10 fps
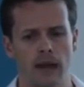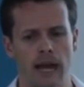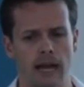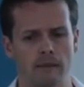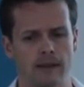
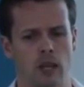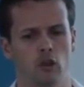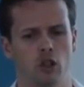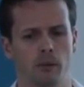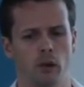and the
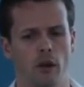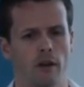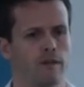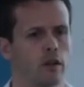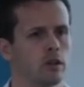entrepreneur
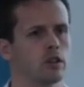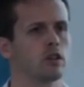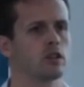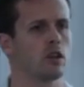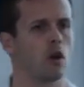
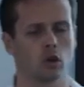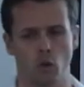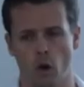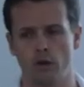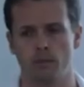focuses on
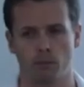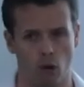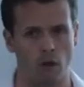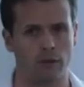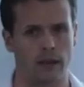gross
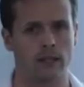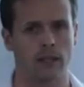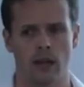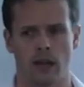profit.